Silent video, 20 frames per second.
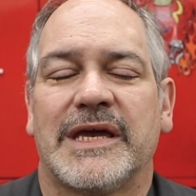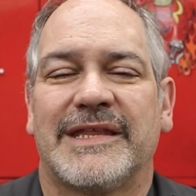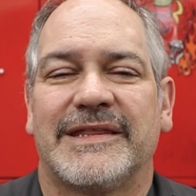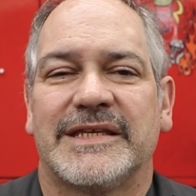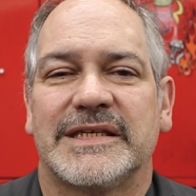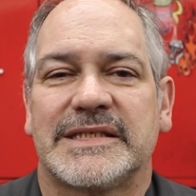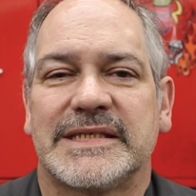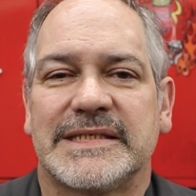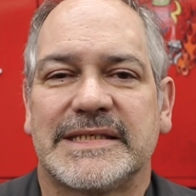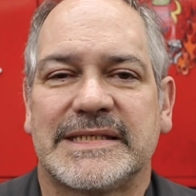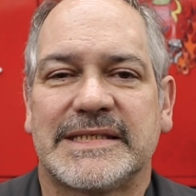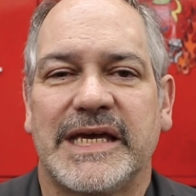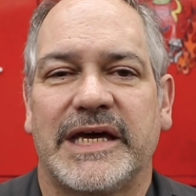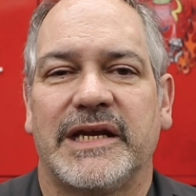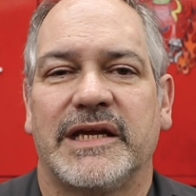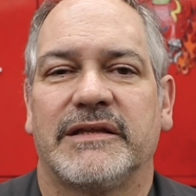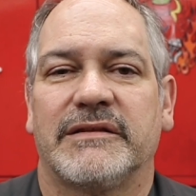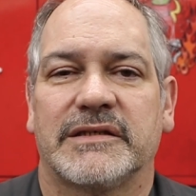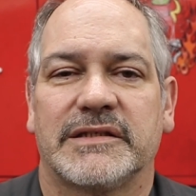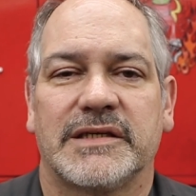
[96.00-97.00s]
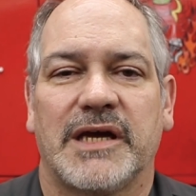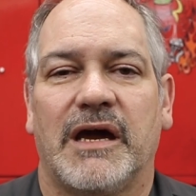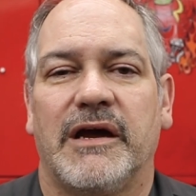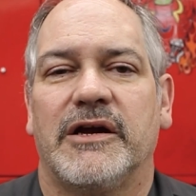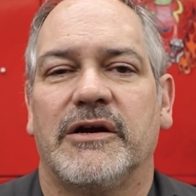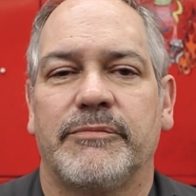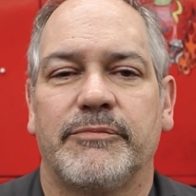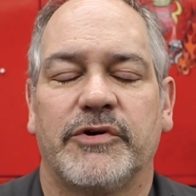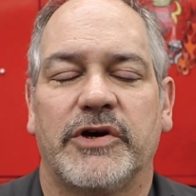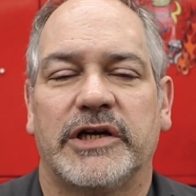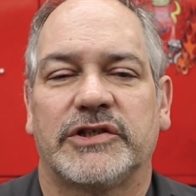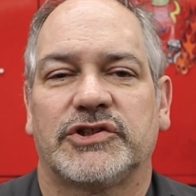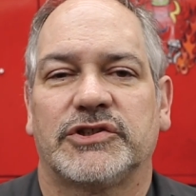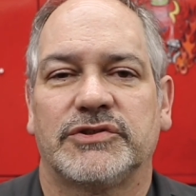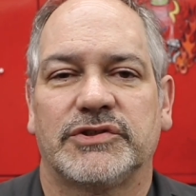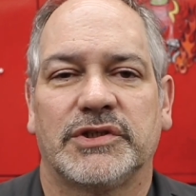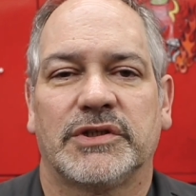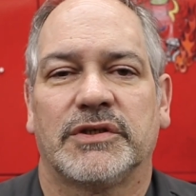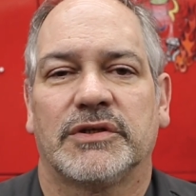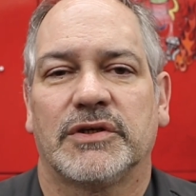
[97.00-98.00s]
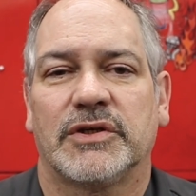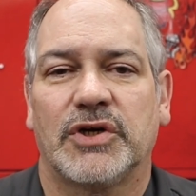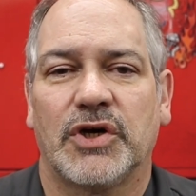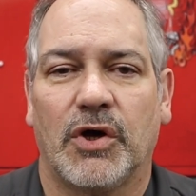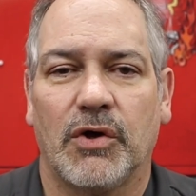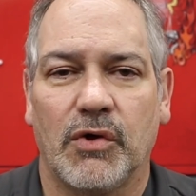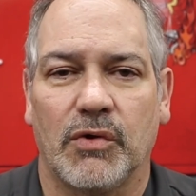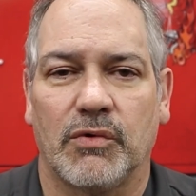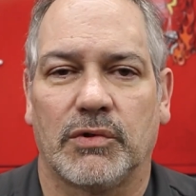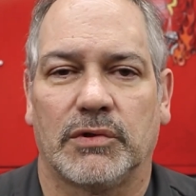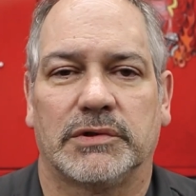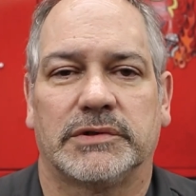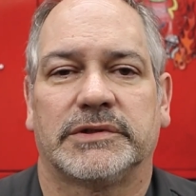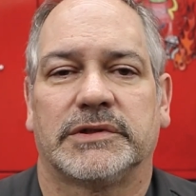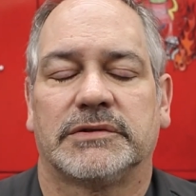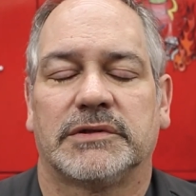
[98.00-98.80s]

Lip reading: this is setting the tire pressures cold.